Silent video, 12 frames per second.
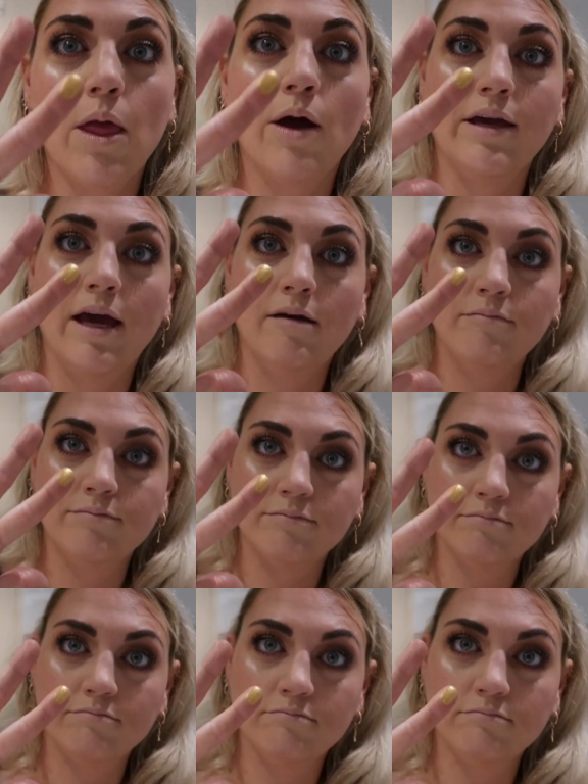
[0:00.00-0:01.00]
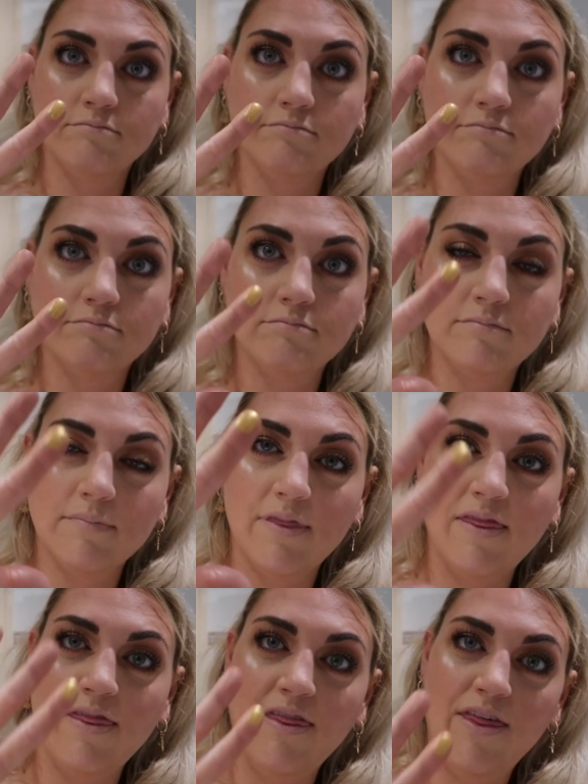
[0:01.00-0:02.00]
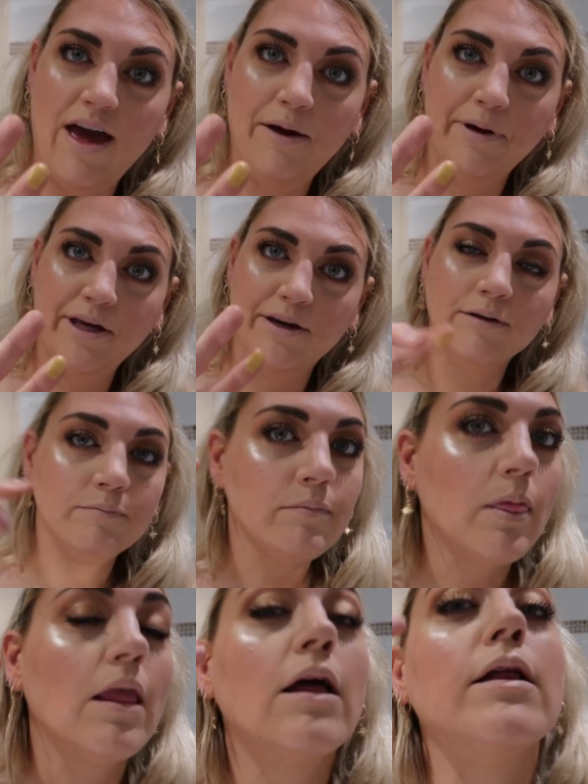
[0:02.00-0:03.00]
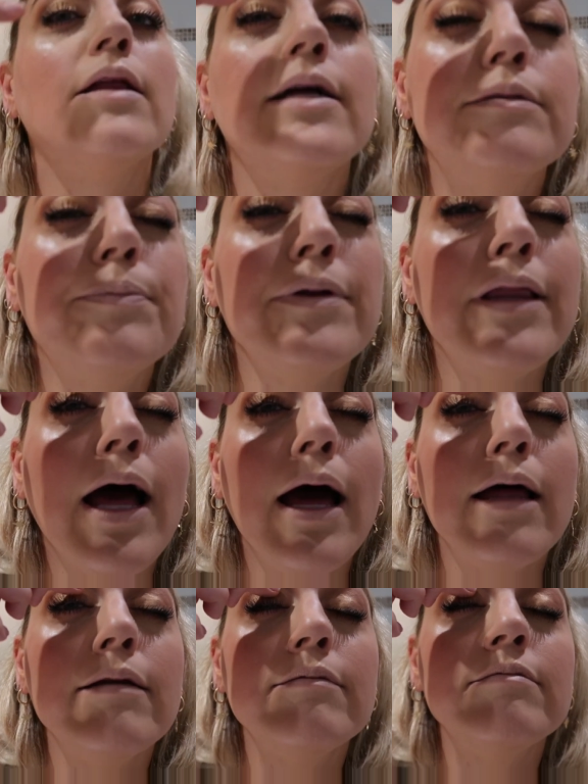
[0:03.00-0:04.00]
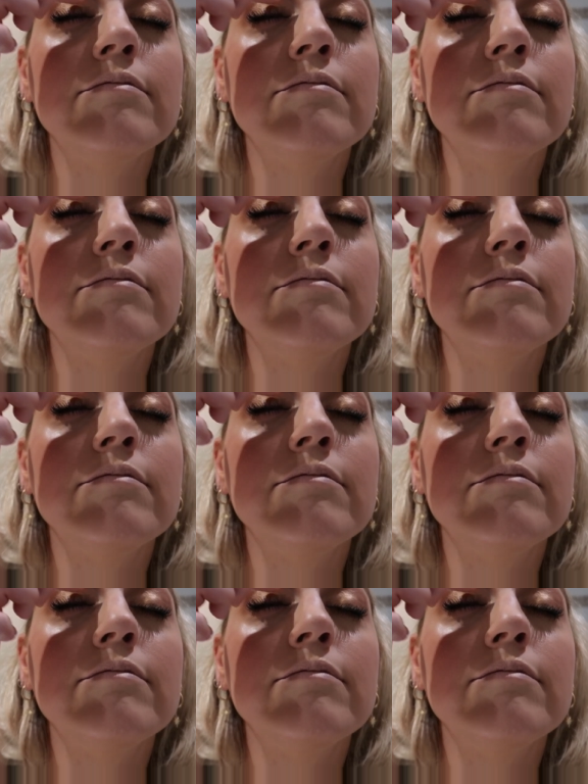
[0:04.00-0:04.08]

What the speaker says: Okay, there we go. Let's put that.